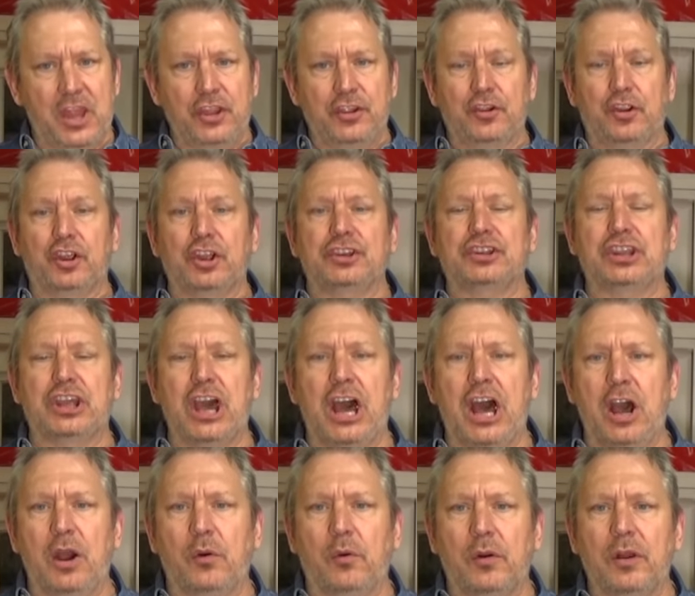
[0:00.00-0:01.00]
You're good to
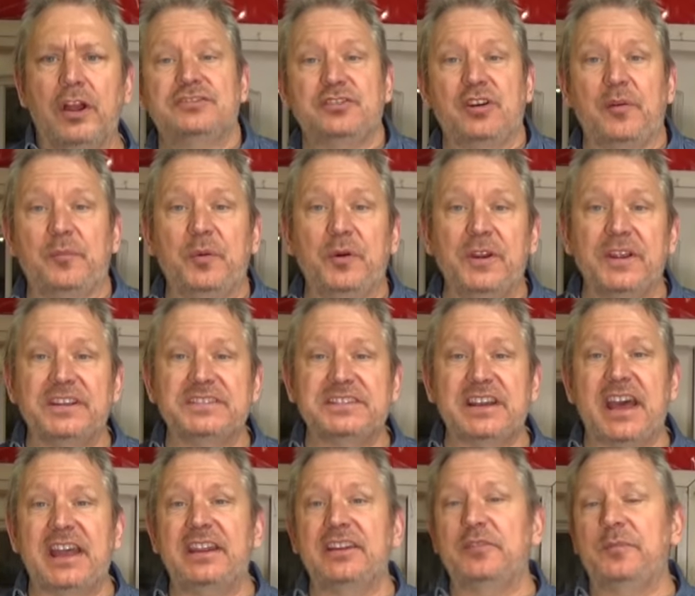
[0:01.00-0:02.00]
go. So I'm pretty
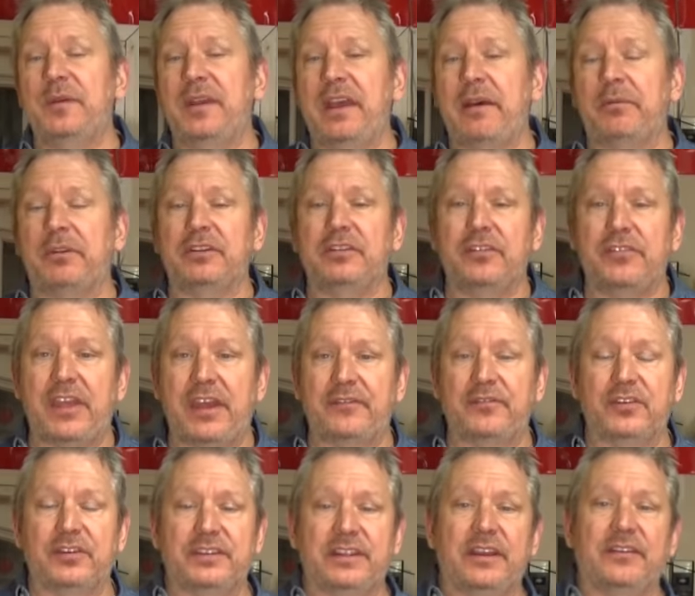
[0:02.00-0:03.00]
excited to be able to do that
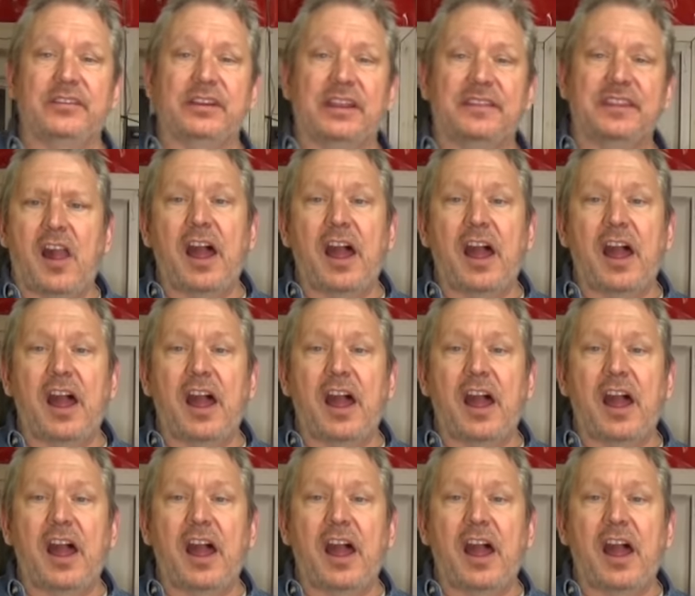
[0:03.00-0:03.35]
for Devin.